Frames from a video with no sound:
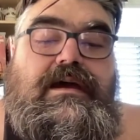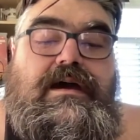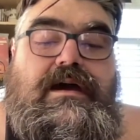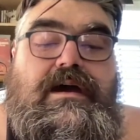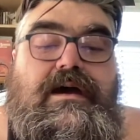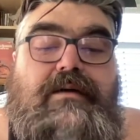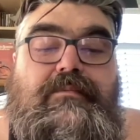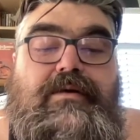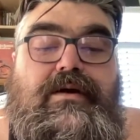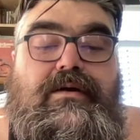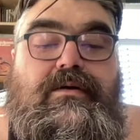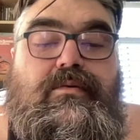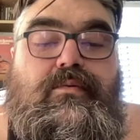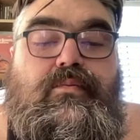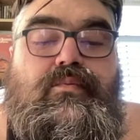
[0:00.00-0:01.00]

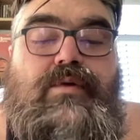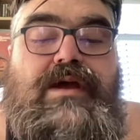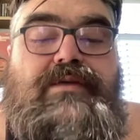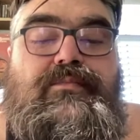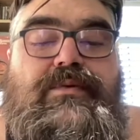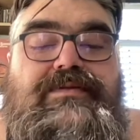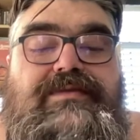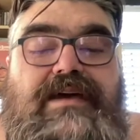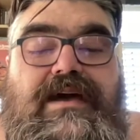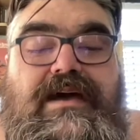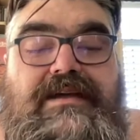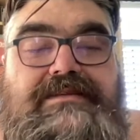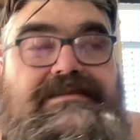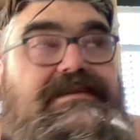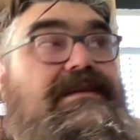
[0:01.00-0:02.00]
Run with the
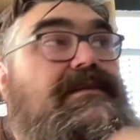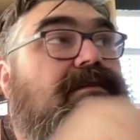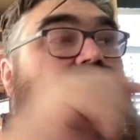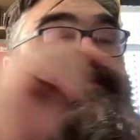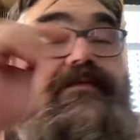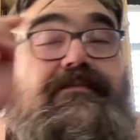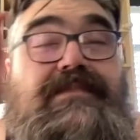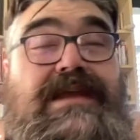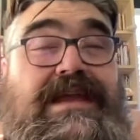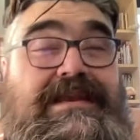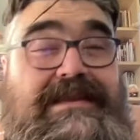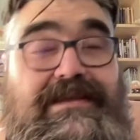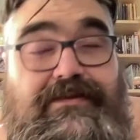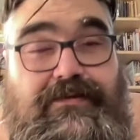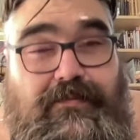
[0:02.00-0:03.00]
Hunted from
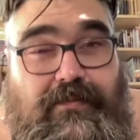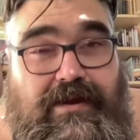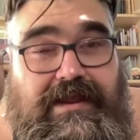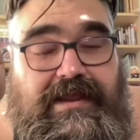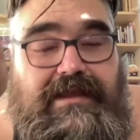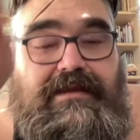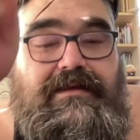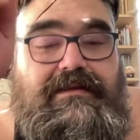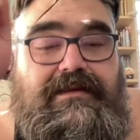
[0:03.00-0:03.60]
93,